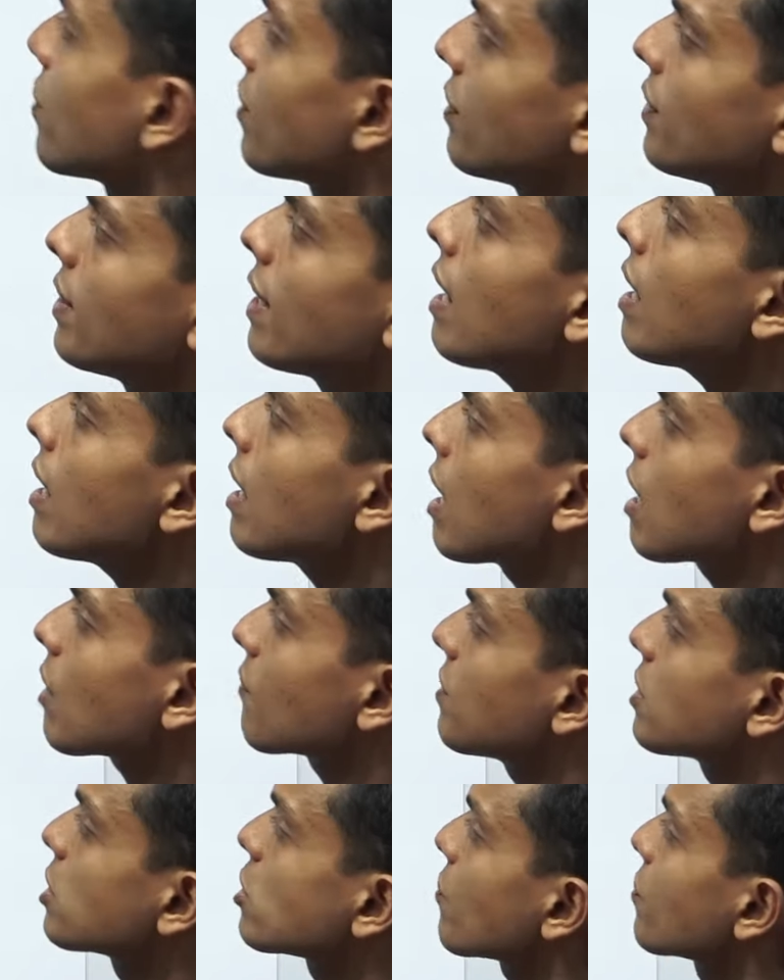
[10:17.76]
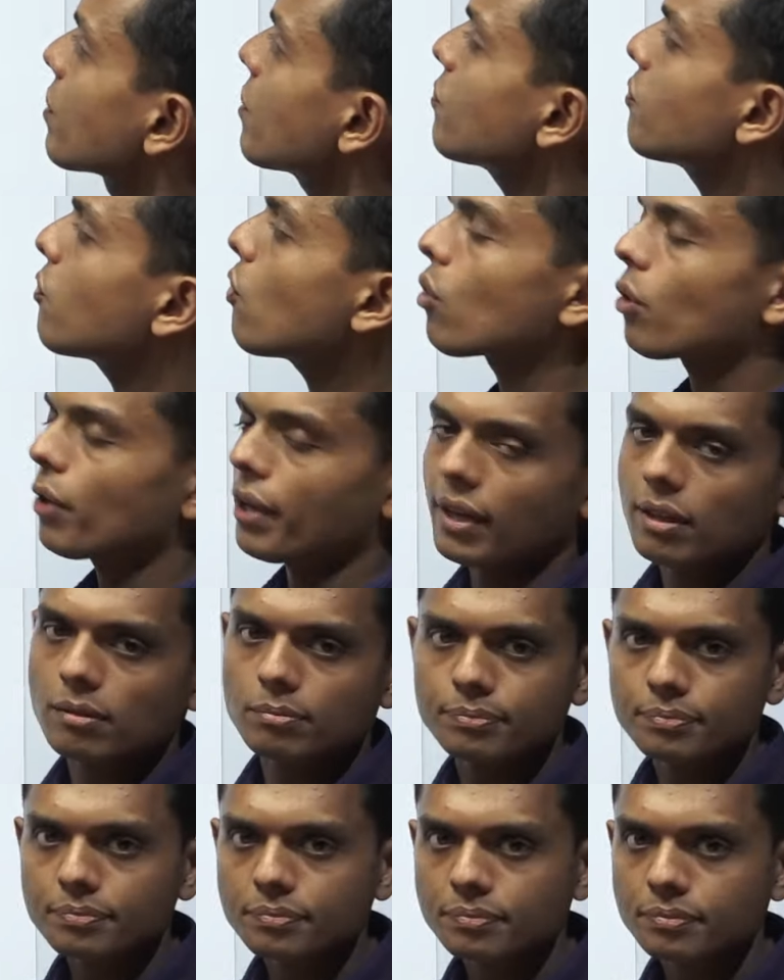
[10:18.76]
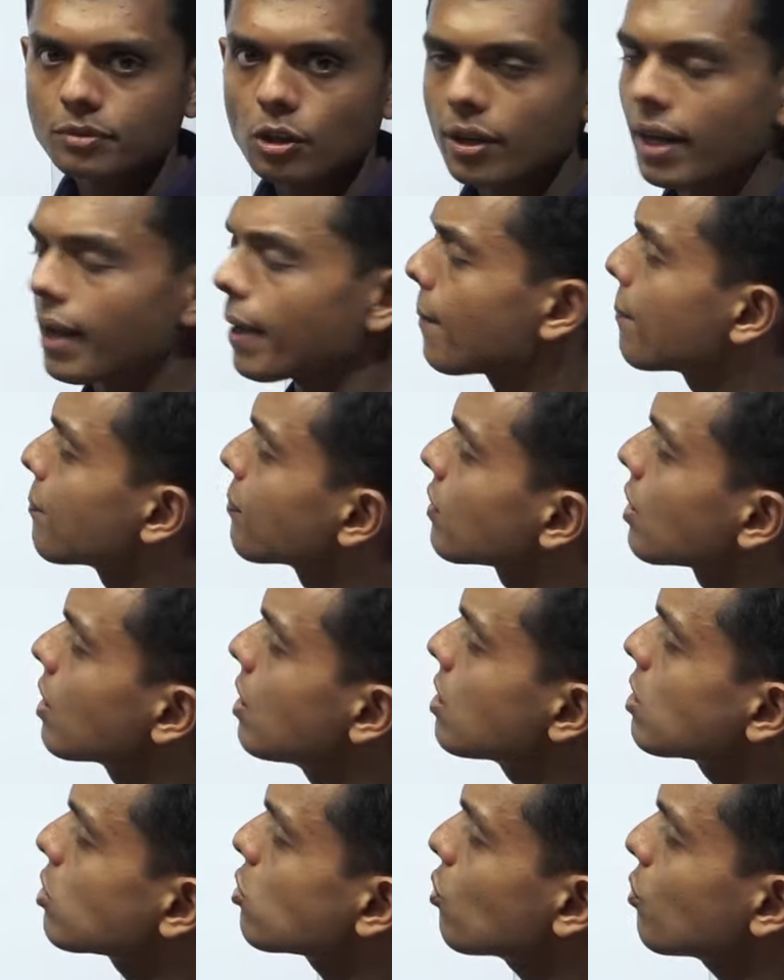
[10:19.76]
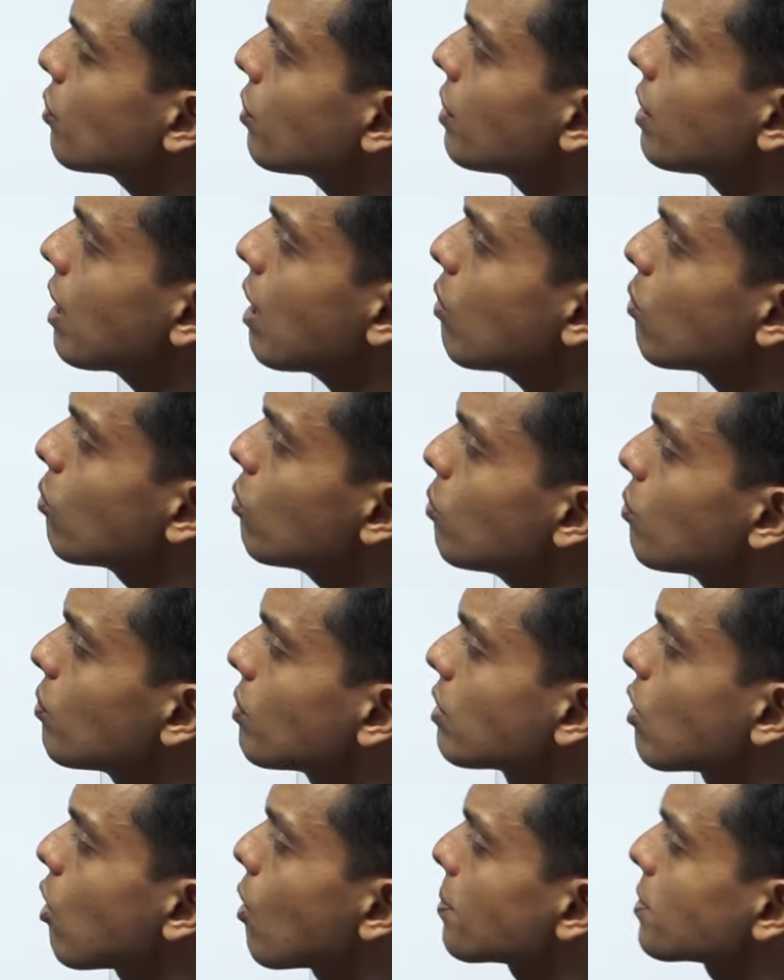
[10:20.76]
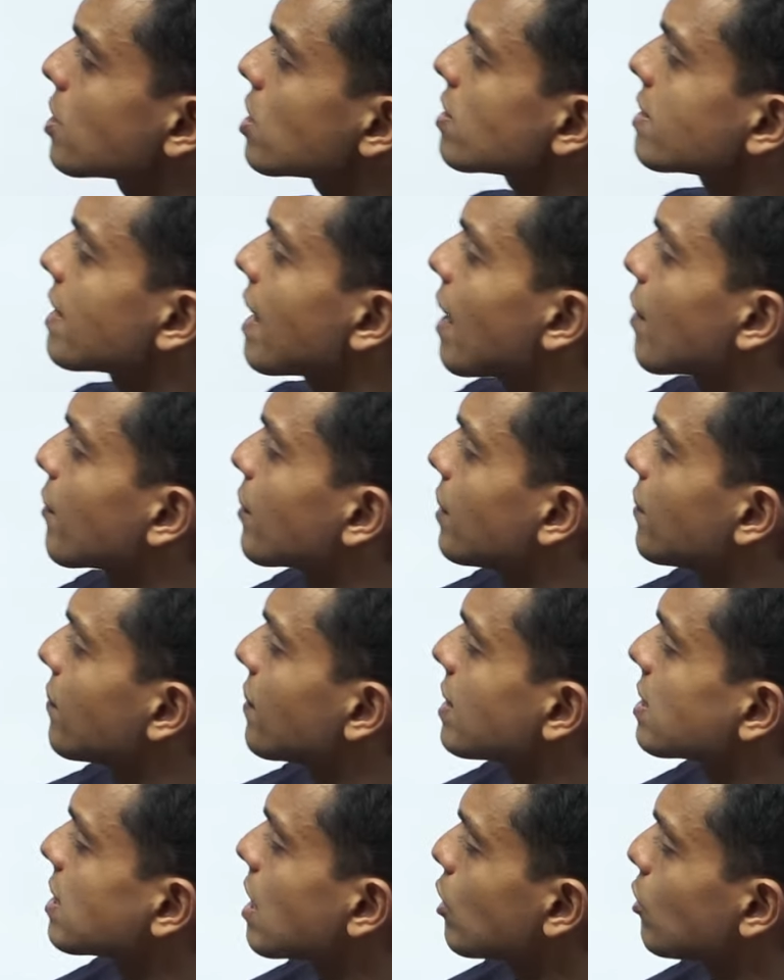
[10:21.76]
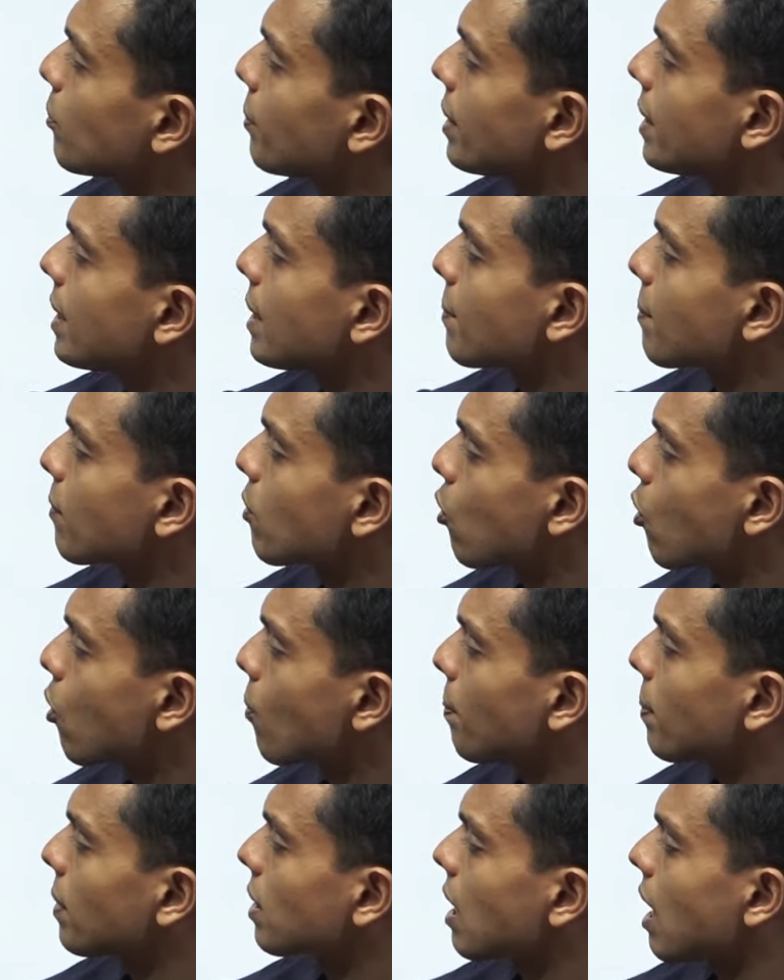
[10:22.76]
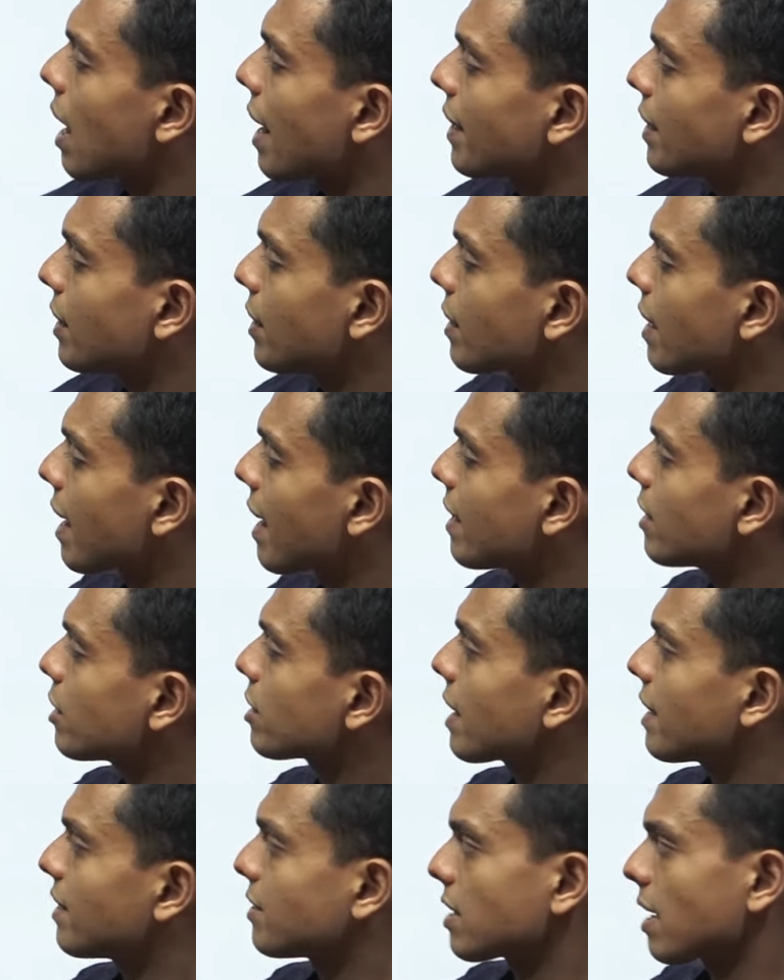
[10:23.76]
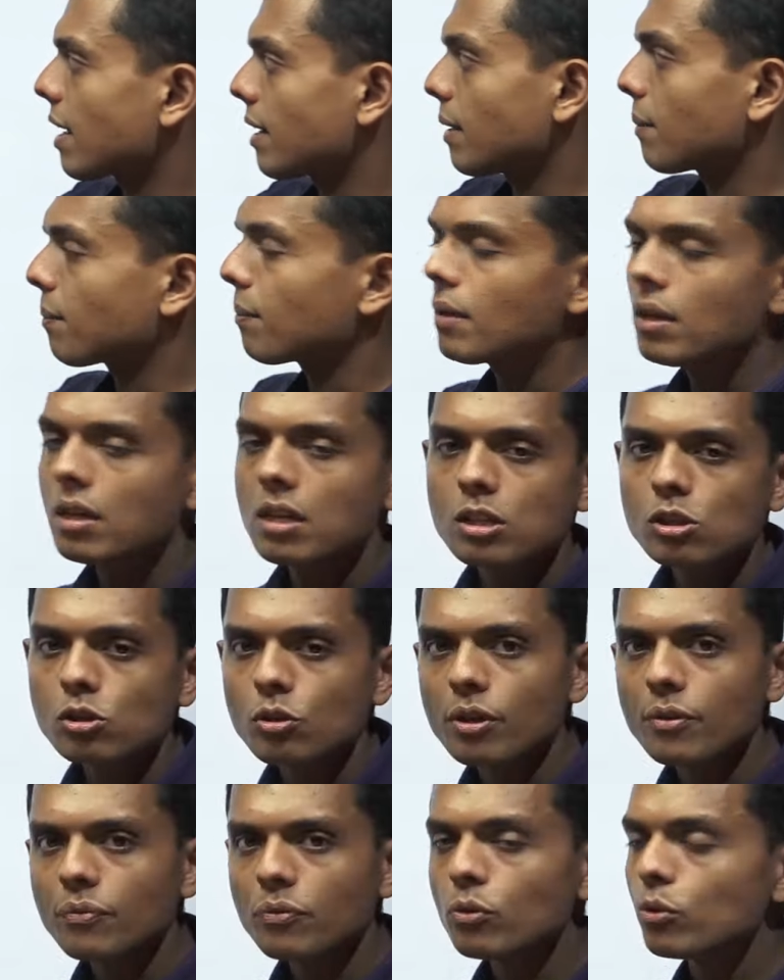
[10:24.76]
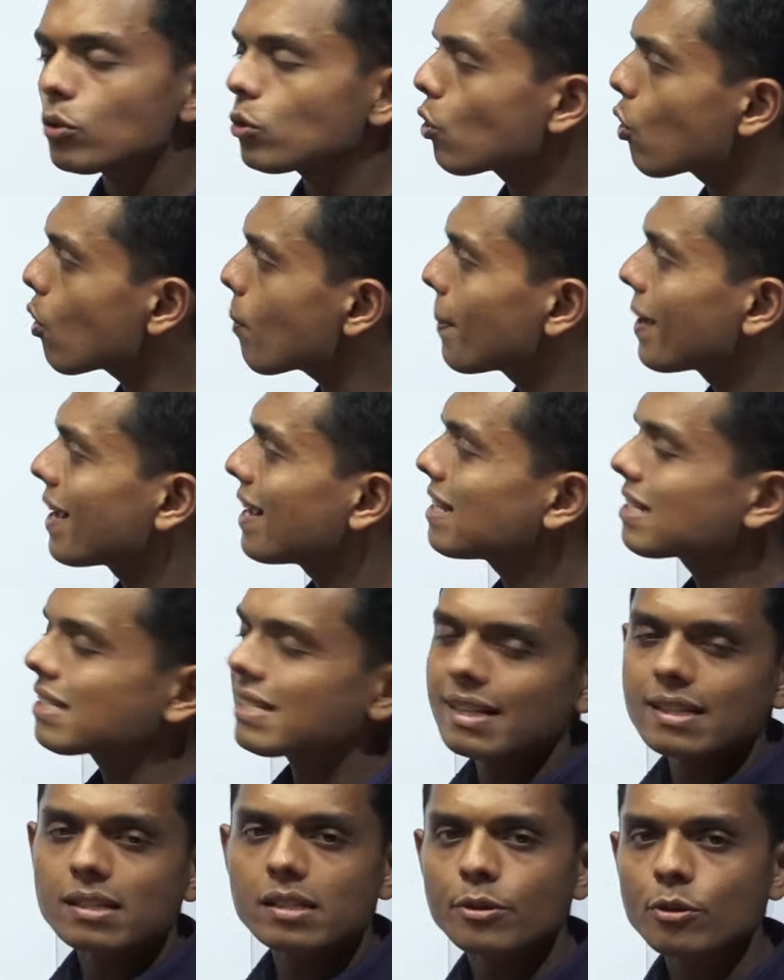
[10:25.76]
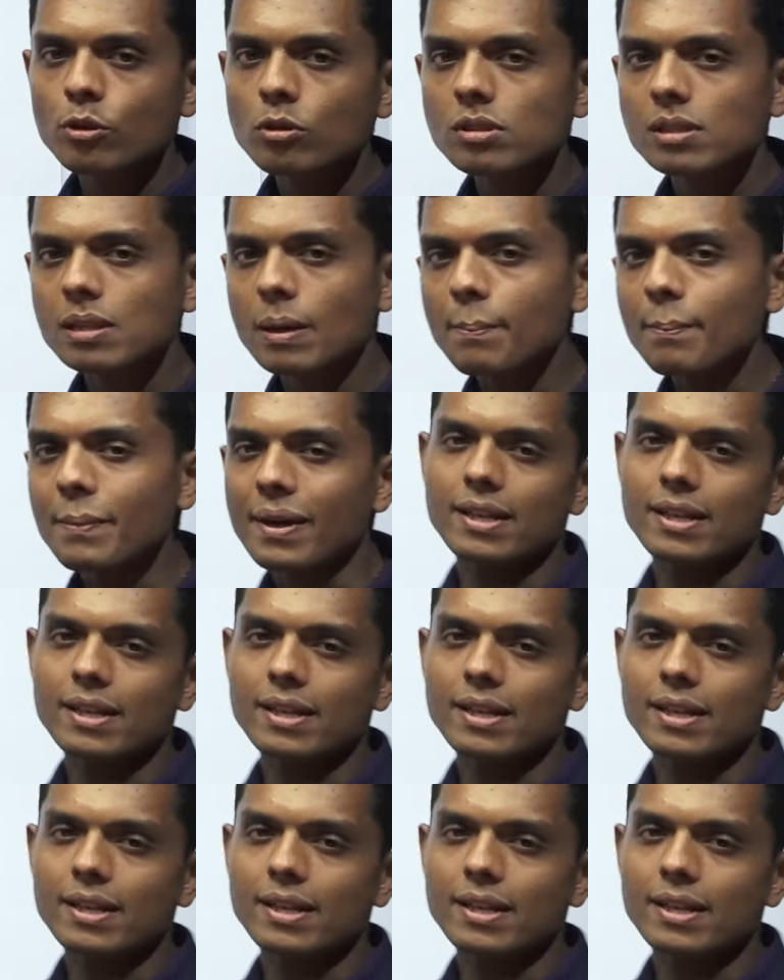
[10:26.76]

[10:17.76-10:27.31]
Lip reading: India, or which of the following? Okay, so now the options they have given is aluminium, copper, iron and titanium. So if you know basics, you know some